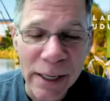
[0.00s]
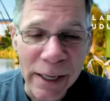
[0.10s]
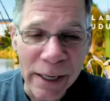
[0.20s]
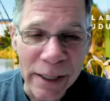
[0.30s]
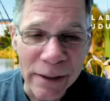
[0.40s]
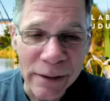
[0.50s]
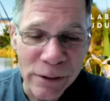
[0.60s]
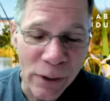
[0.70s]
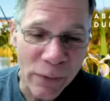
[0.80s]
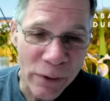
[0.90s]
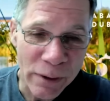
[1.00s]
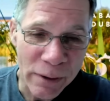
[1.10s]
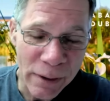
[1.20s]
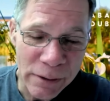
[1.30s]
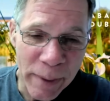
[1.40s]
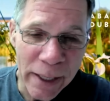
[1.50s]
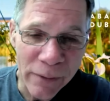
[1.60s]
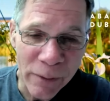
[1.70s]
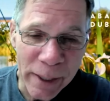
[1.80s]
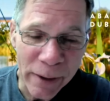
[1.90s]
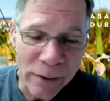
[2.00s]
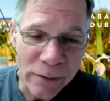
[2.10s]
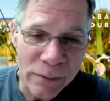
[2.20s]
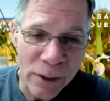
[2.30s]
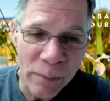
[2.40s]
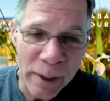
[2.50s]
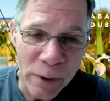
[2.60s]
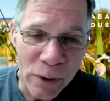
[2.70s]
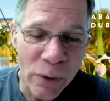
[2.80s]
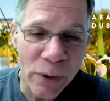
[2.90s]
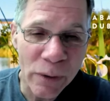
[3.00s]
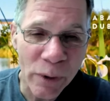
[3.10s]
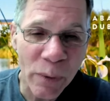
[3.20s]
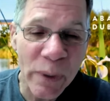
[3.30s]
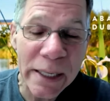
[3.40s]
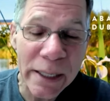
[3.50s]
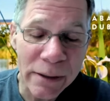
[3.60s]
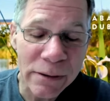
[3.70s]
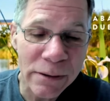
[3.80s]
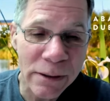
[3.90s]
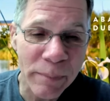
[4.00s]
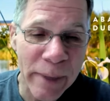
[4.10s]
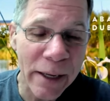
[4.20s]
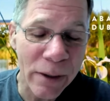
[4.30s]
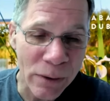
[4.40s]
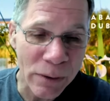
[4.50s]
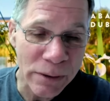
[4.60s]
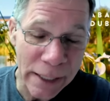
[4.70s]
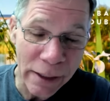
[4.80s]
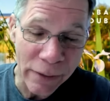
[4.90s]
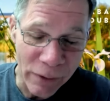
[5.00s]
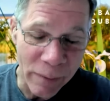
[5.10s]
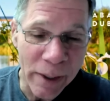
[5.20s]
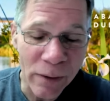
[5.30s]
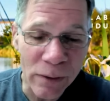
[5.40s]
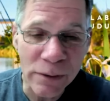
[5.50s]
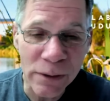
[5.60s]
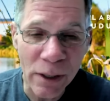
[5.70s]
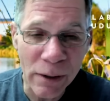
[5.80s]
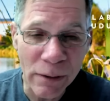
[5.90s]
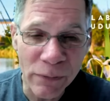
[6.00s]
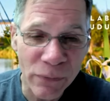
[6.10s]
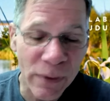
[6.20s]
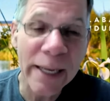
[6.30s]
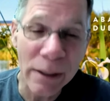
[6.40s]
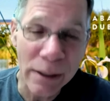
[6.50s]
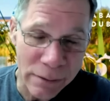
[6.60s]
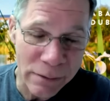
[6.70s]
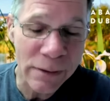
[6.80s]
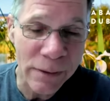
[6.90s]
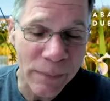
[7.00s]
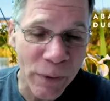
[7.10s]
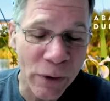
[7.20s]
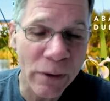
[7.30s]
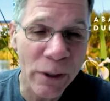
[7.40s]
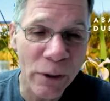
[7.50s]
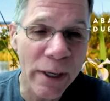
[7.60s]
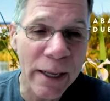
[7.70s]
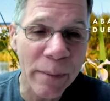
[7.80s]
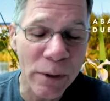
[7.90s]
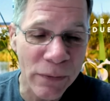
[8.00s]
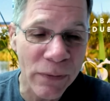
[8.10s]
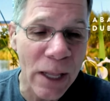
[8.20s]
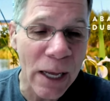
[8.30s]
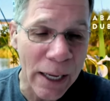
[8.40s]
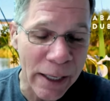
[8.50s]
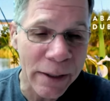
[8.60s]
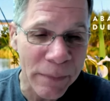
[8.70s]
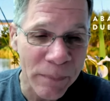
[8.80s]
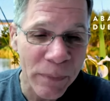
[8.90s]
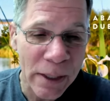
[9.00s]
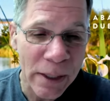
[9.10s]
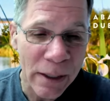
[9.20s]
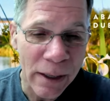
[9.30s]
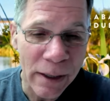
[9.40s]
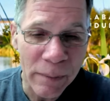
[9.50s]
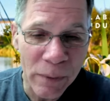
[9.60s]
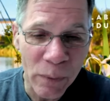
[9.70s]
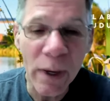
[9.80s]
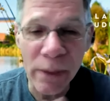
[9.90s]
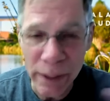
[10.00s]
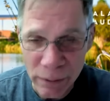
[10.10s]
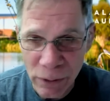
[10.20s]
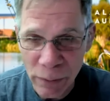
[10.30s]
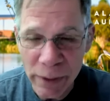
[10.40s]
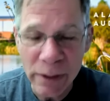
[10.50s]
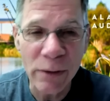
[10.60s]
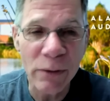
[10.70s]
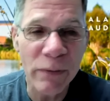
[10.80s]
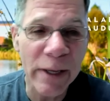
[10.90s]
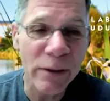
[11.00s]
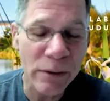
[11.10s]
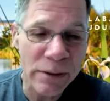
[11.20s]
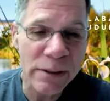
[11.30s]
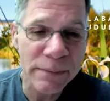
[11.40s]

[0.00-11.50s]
And so for a span of about oh, maybe two or three weeks, the males and the females are flightless. They're, they're unable to fly uh, while they grow in the new feathers.